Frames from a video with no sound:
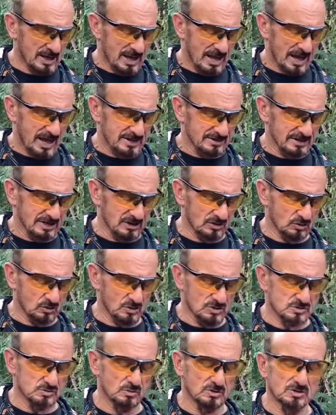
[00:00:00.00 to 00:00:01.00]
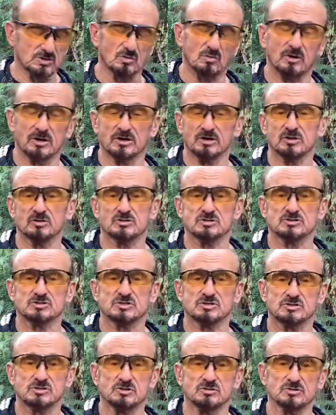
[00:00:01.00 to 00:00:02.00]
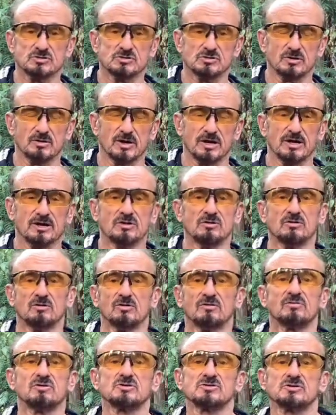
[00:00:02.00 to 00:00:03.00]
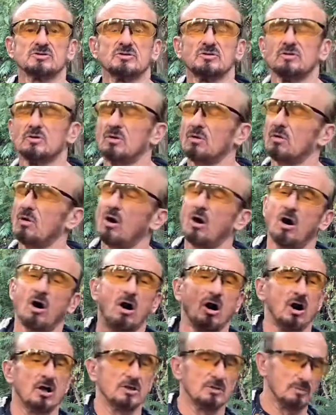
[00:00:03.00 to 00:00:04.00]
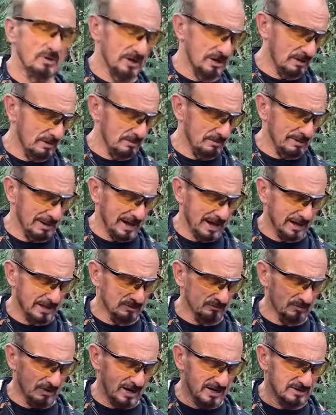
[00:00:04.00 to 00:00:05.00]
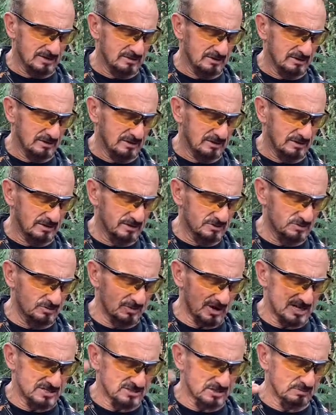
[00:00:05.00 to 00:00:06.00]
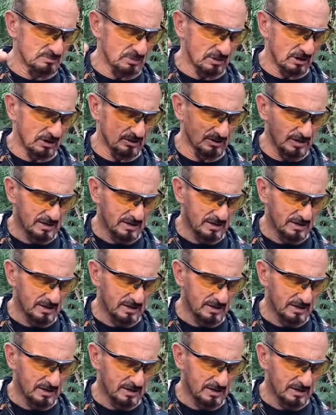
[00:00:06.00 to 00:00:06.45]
And then, of course, what you want to do is as soon as you get into Universal, you go all the way to the back and ride the Jurassic Park